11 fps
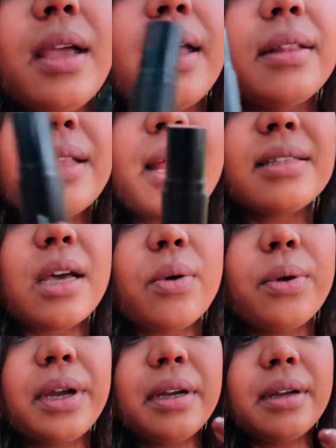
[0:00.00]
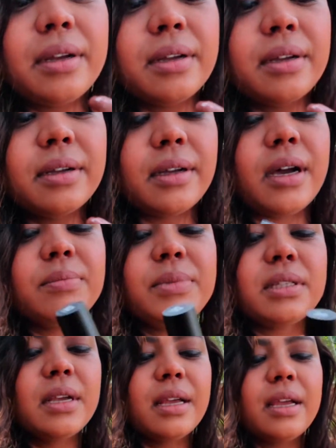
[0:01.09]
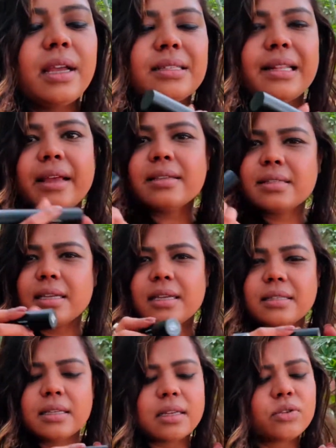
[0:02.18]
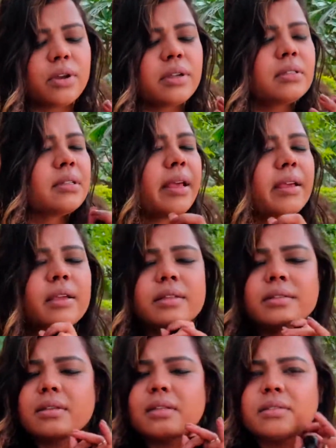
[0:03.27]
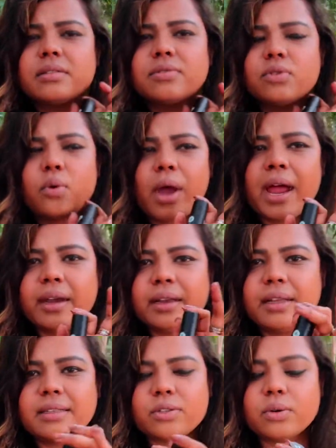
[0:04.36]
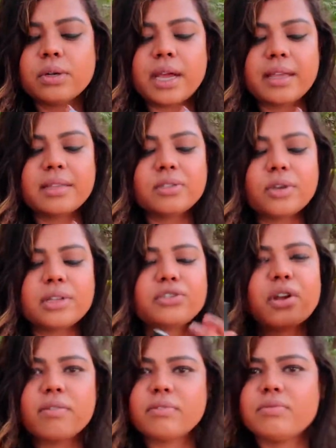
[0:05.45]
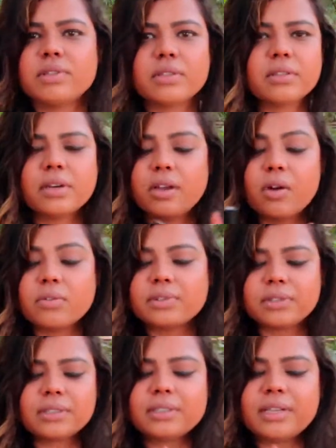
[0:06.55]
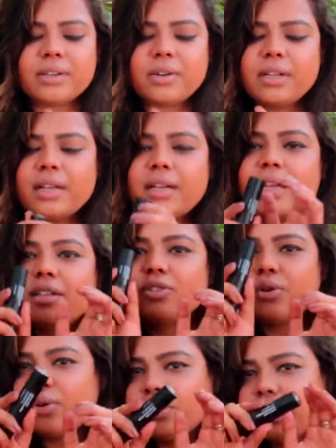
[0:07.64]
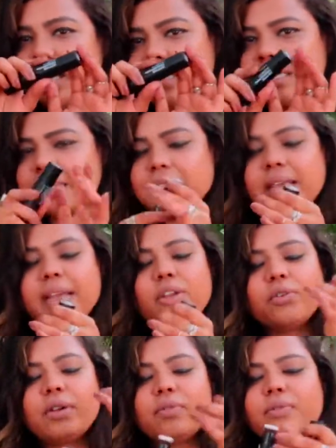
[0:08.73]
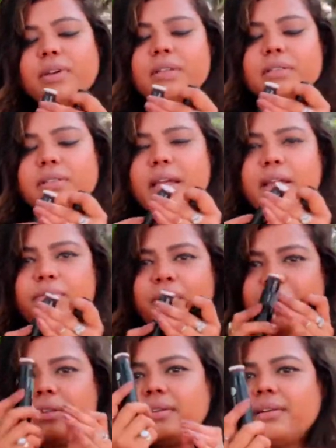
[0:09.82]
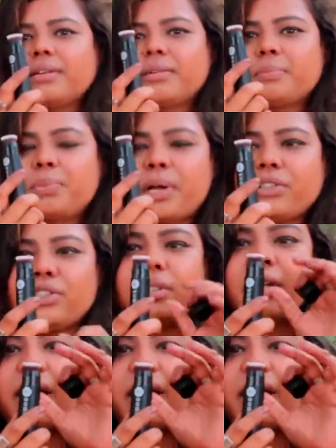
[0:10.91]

and that's how it comes. It's like a sticky, so it's like it's so handy, it's so nice. You can travel with along with it and all. So the other side you will find the brush,